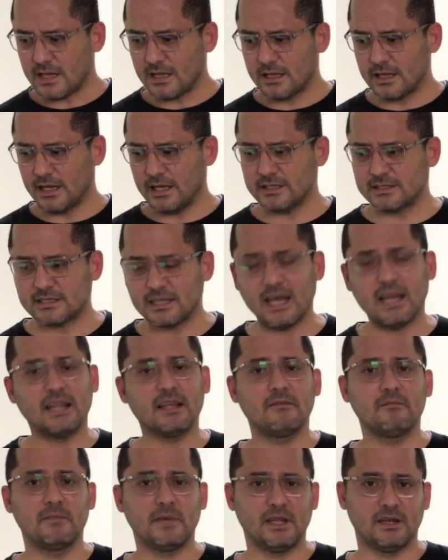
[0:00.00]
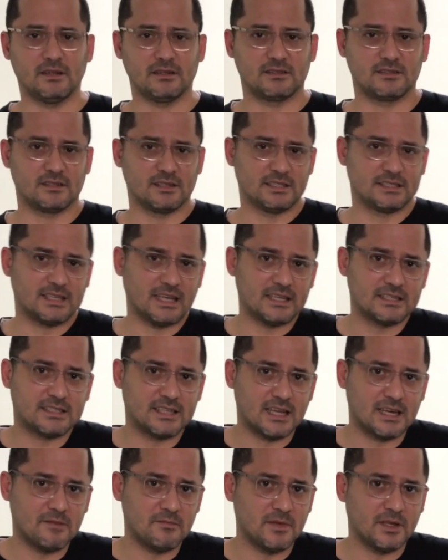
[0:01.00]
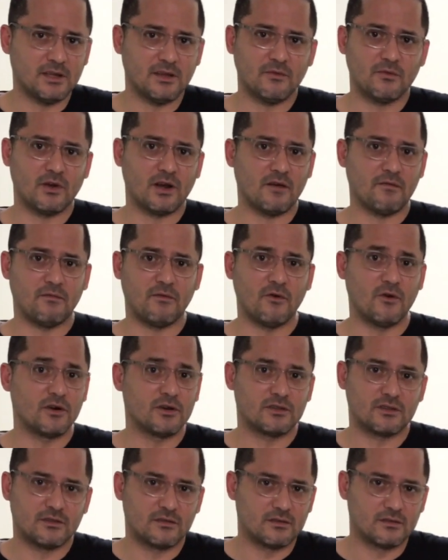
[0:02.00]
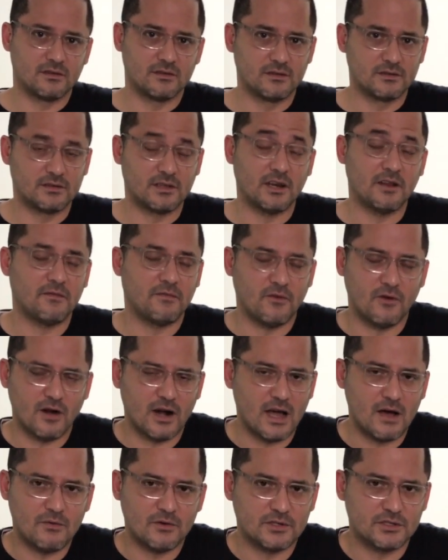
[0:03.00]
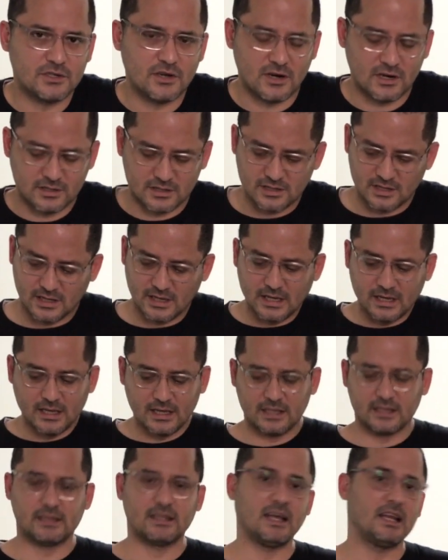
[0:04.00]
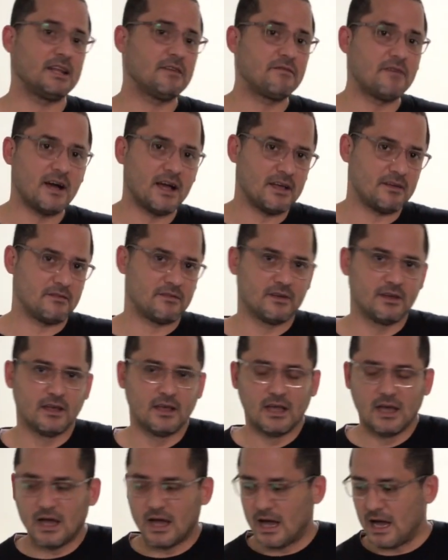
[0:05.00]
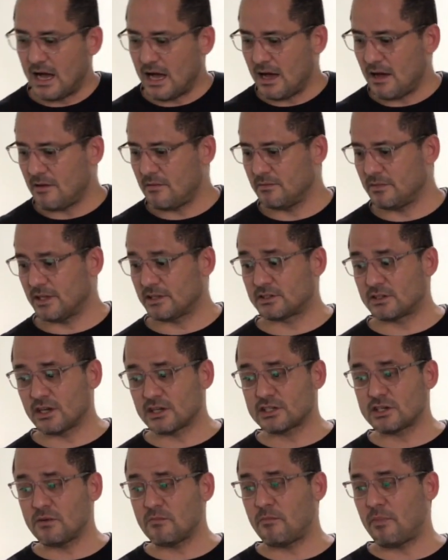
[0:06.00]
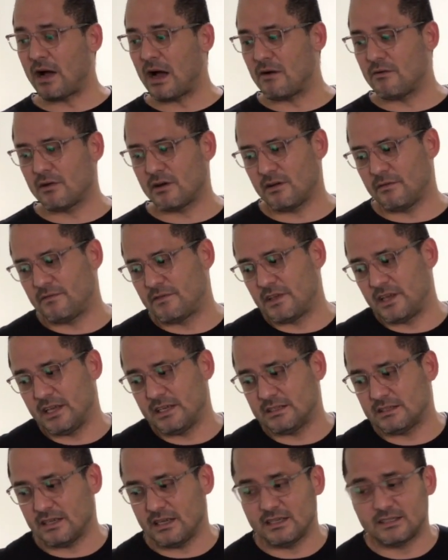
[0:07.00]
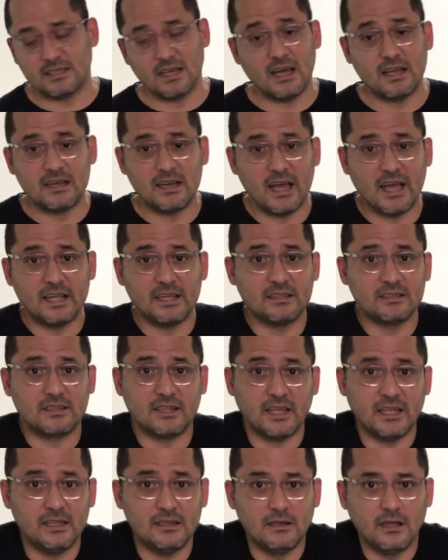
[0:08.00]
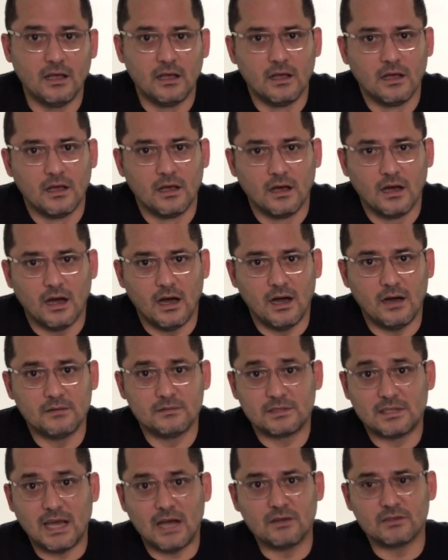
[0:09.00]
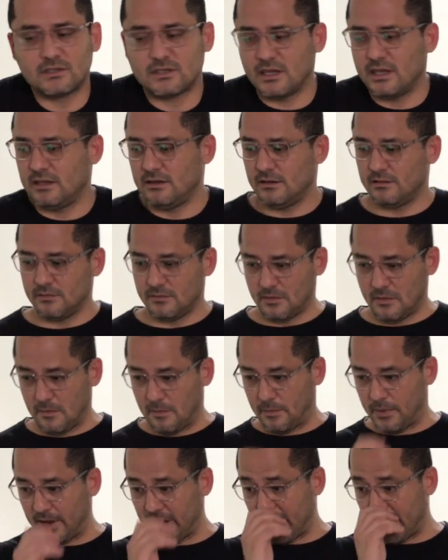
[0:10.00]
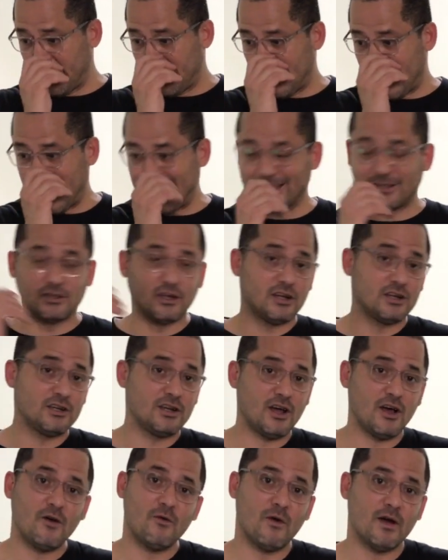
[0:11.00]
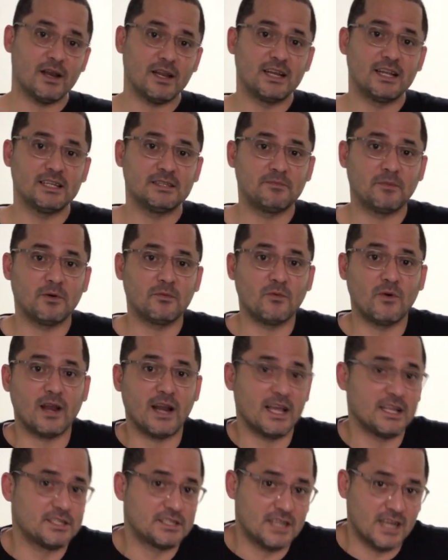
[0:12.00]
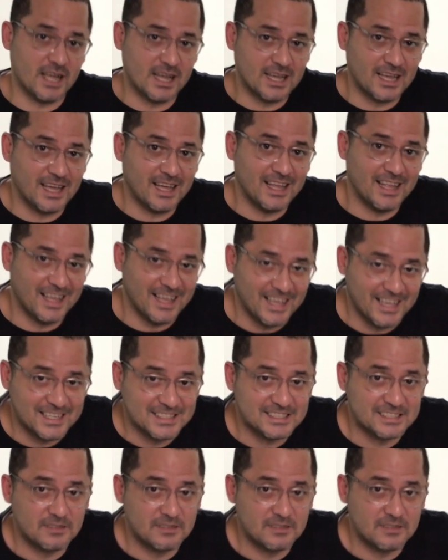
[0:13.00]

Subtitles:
it's 30 minutes. It says 30 minutes with a 3-4 hour charge. 35. The suction power of this is a 19,000 PA. I don't know what it is, but when I check, it is